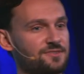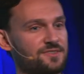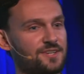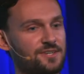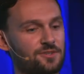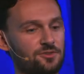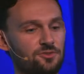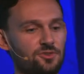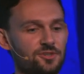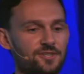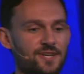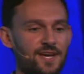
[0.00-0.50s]
take
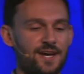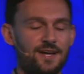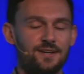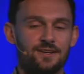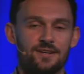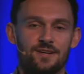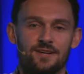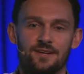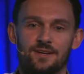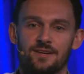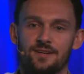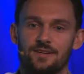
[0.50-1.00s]
a look at
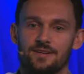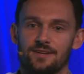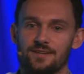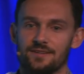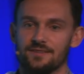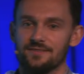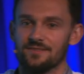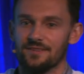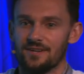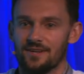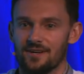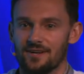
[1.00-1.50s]

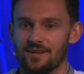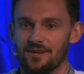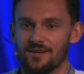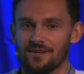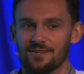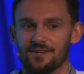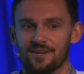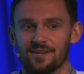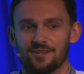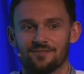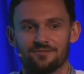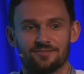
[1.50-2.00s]
is
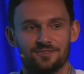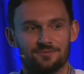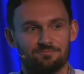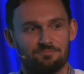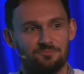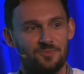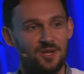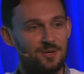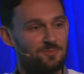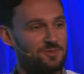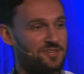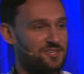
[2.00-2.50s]
kind of
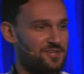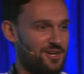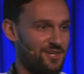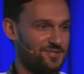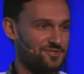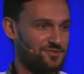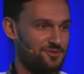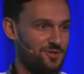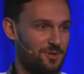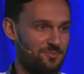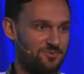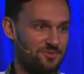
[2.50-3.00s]
maybe
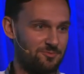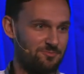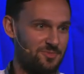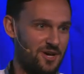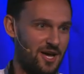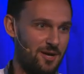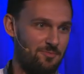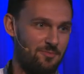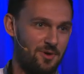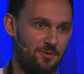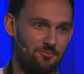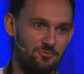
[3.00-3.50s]
conjured up some
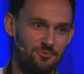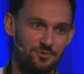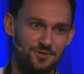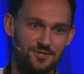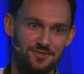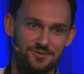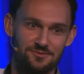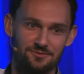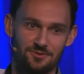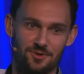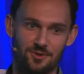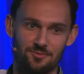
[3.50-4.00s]
bad
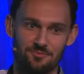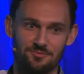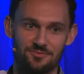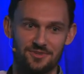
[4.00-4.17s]
memories from